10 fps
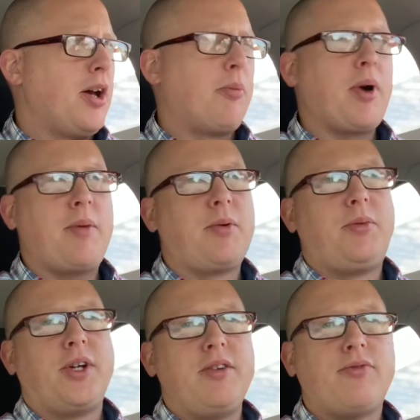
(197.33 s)

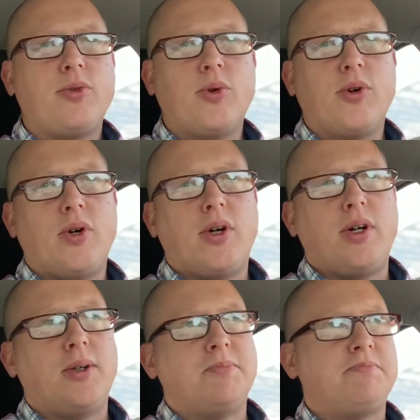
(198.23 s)
probably
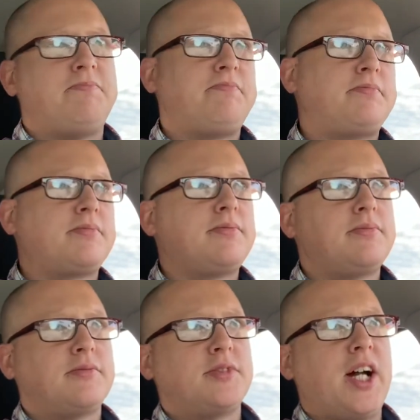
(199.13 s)
for,
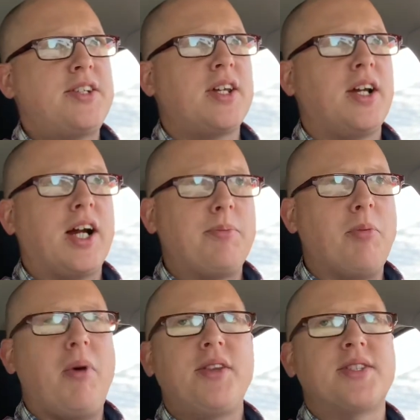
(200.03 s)
I'd say, a
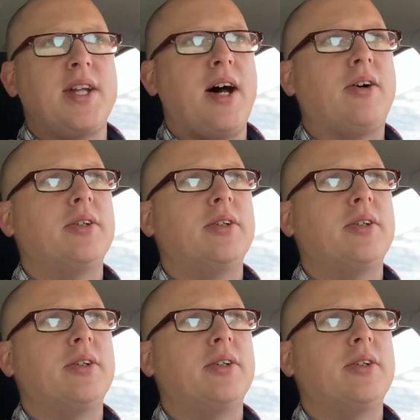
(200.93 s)
couple months now.